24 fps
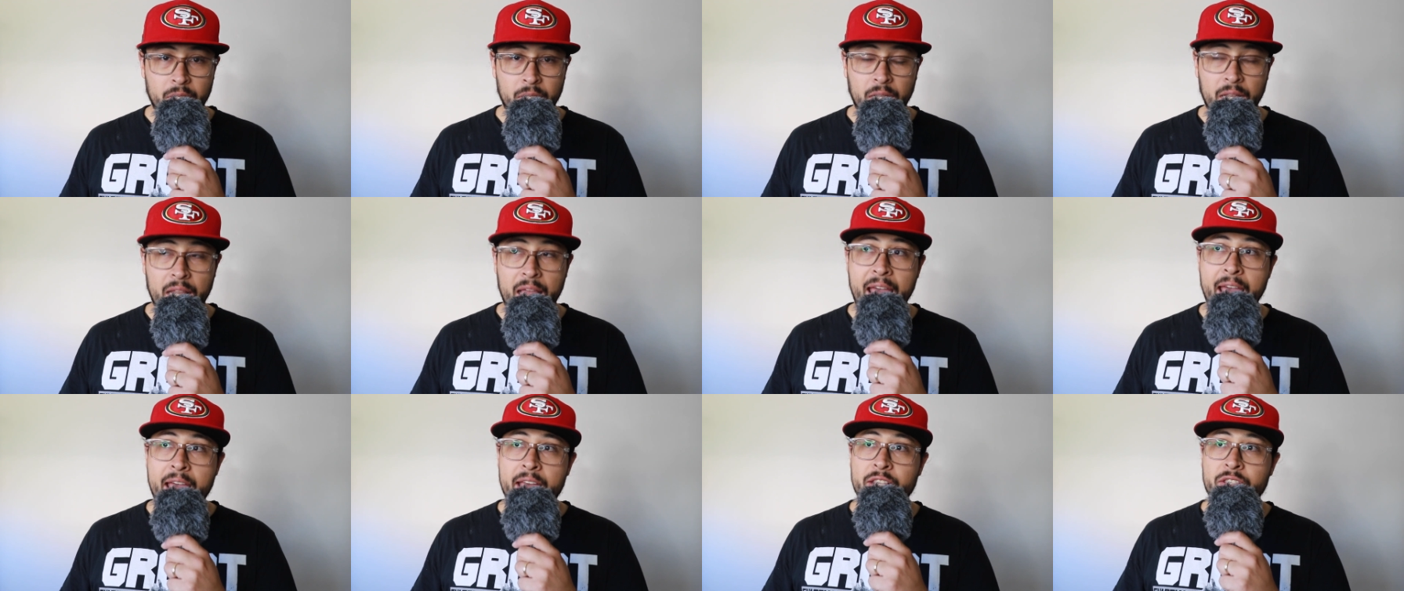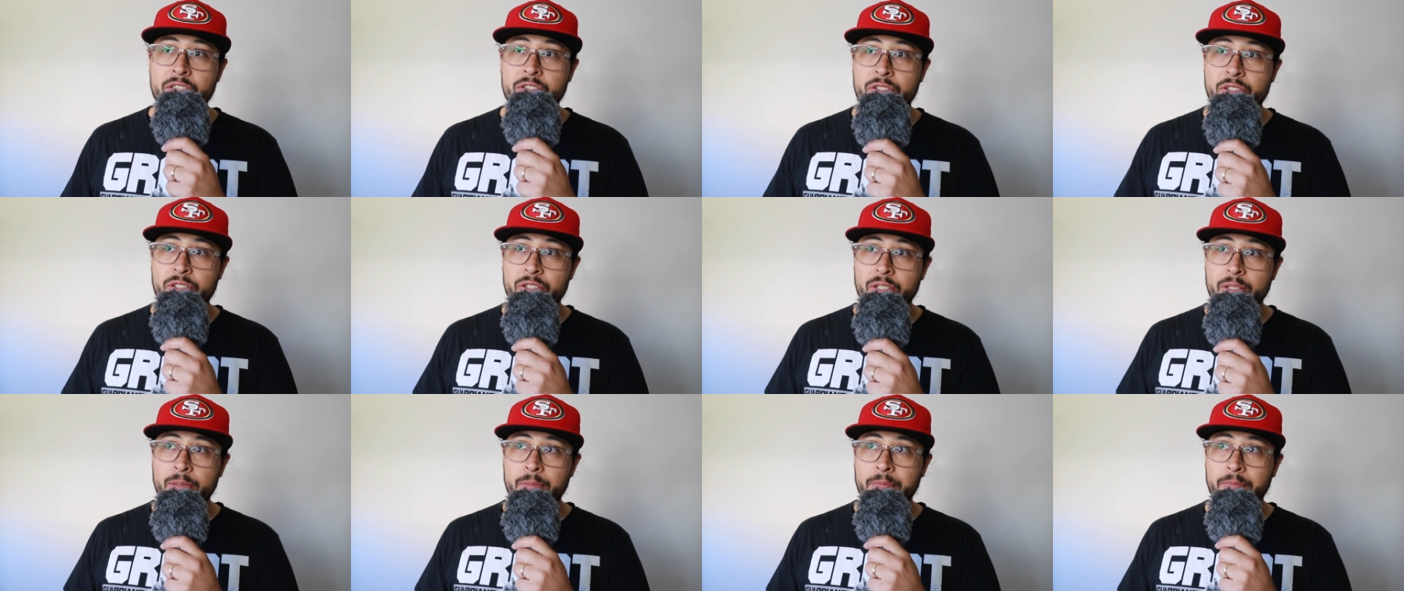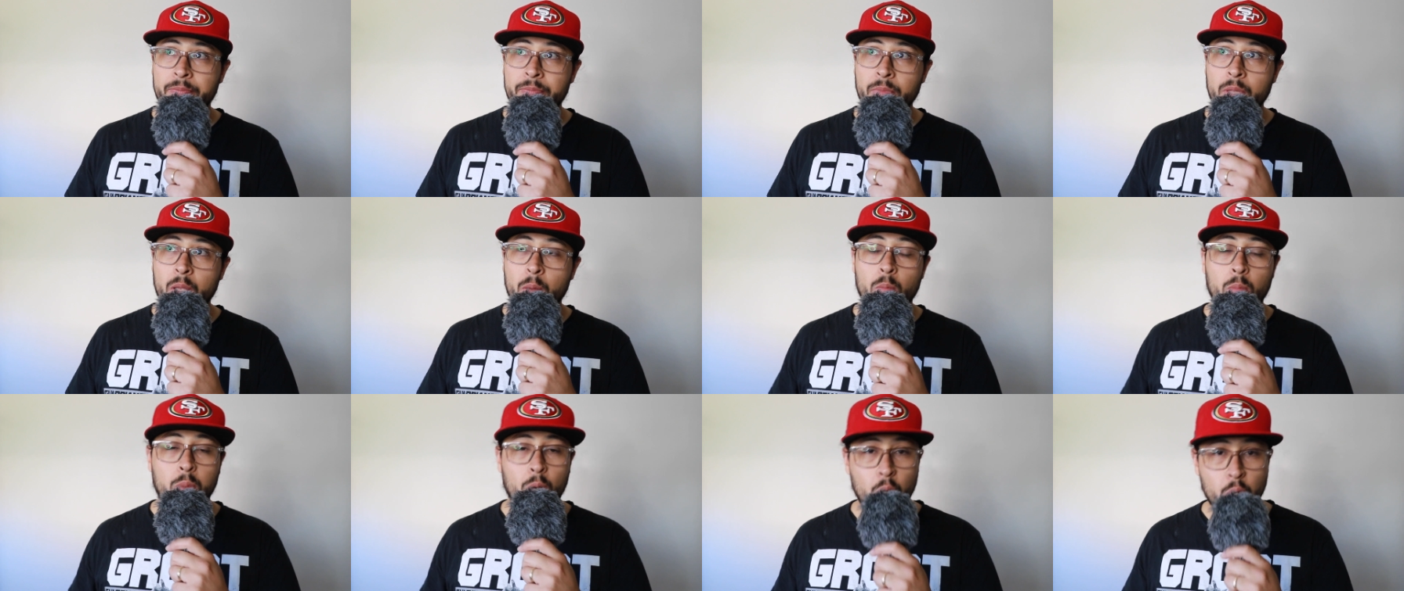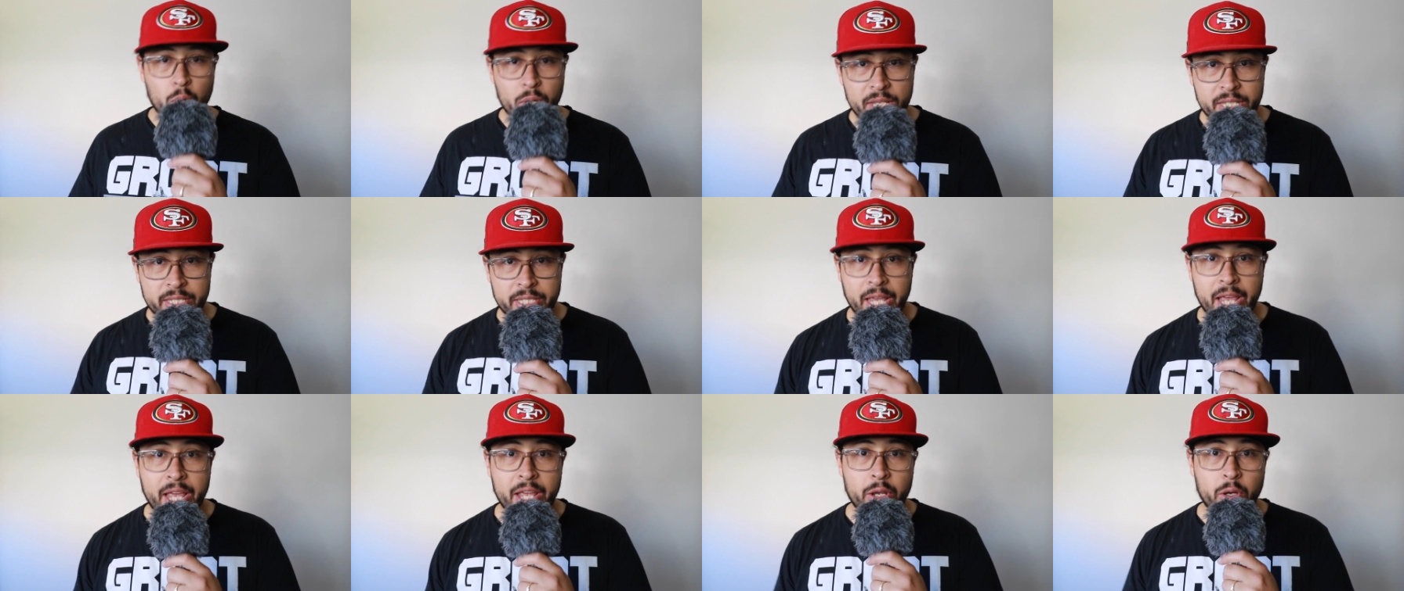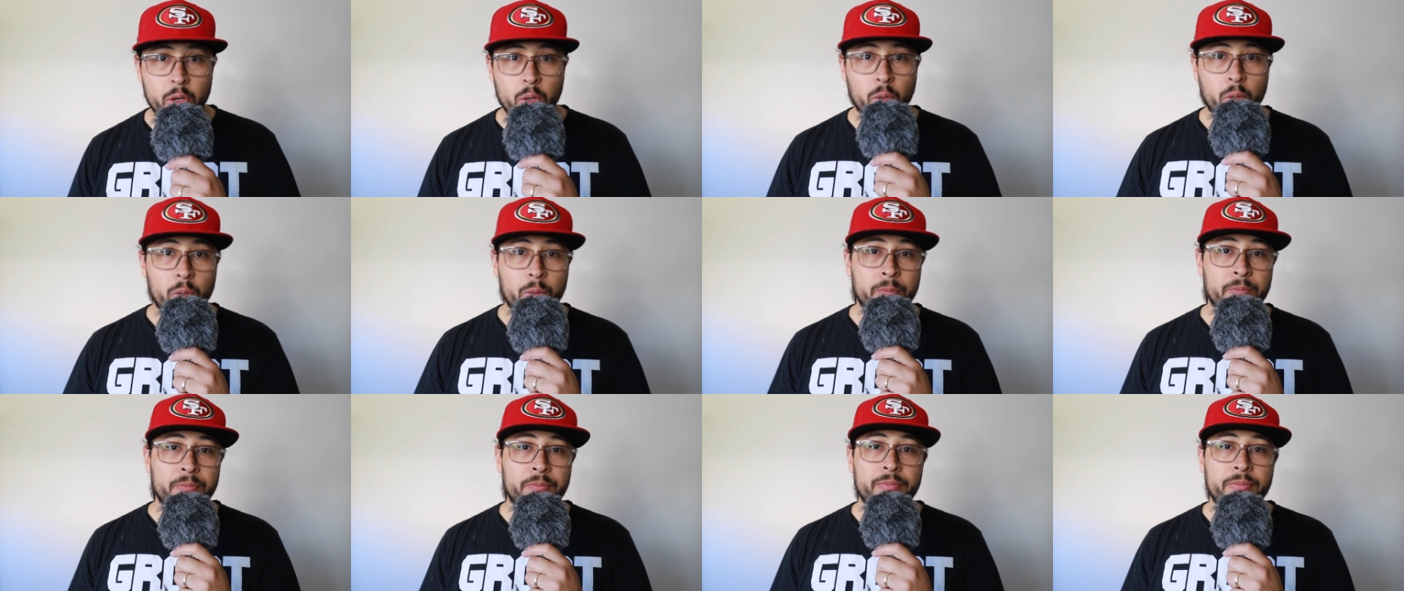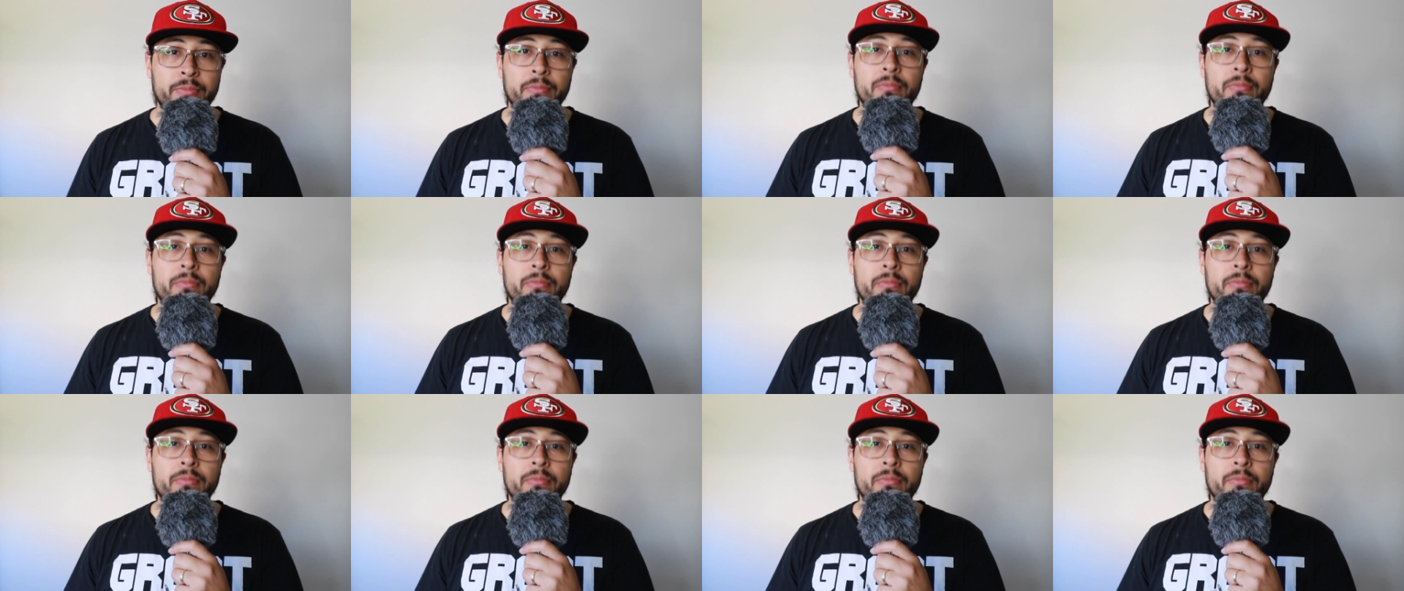Lance broke his ankle